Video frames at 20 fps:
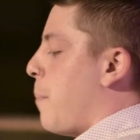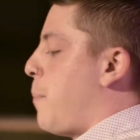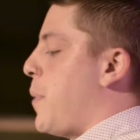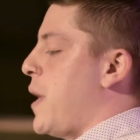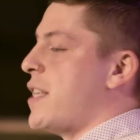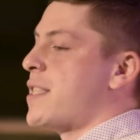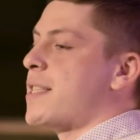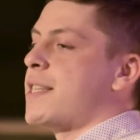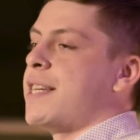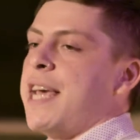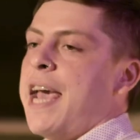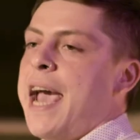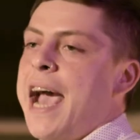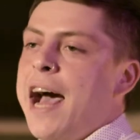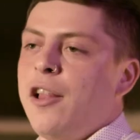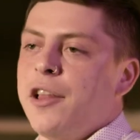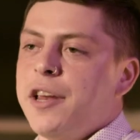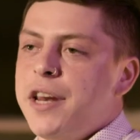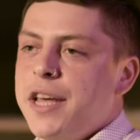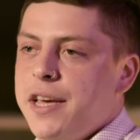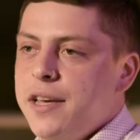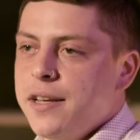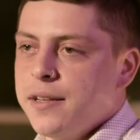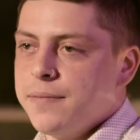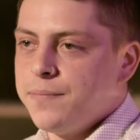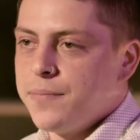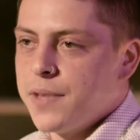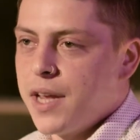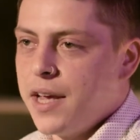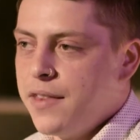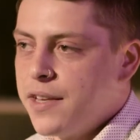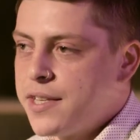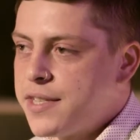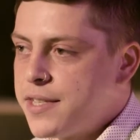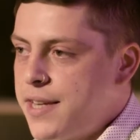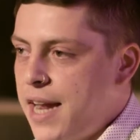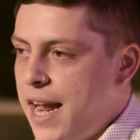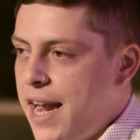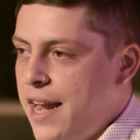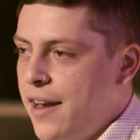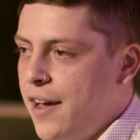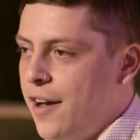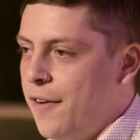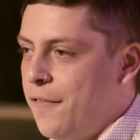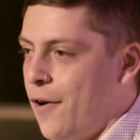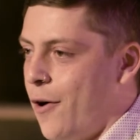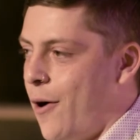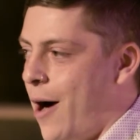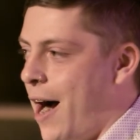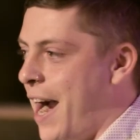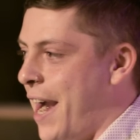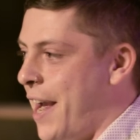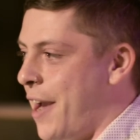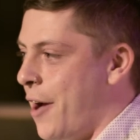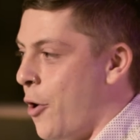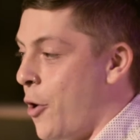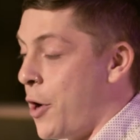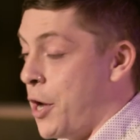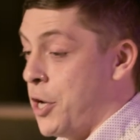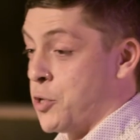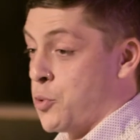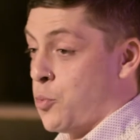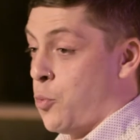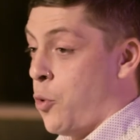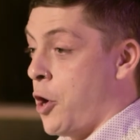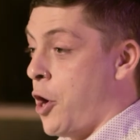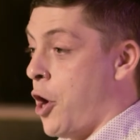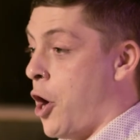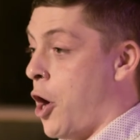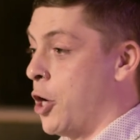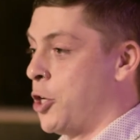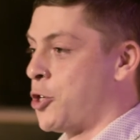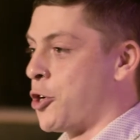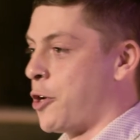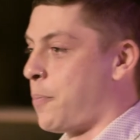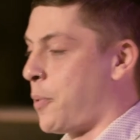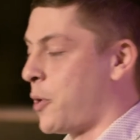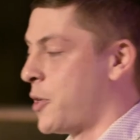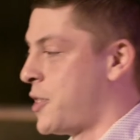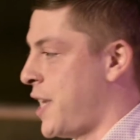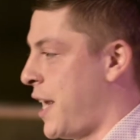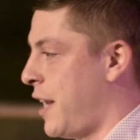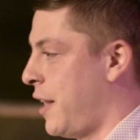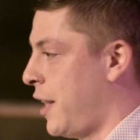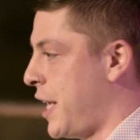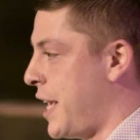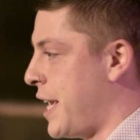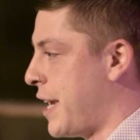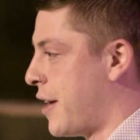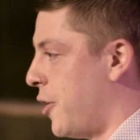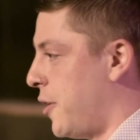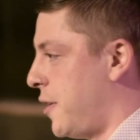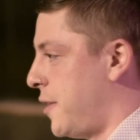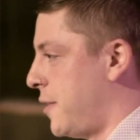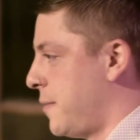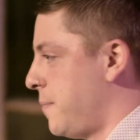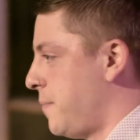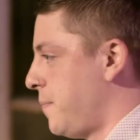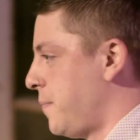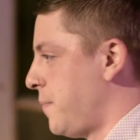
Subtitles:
Bestiality in the state of Ohio is 100% legal.